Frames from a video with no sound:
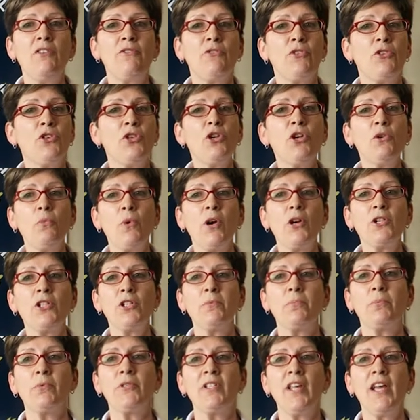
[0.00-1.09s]
for your work
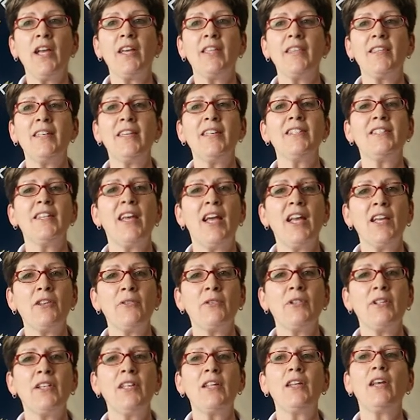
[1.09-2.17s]
to protect the
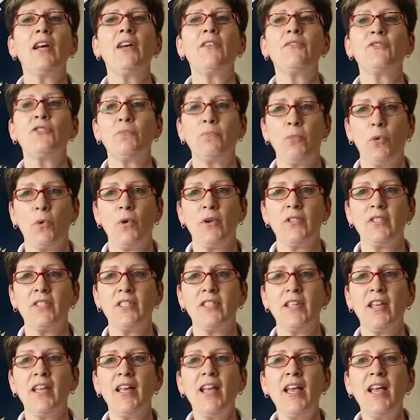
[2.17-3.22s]
integrity of sports,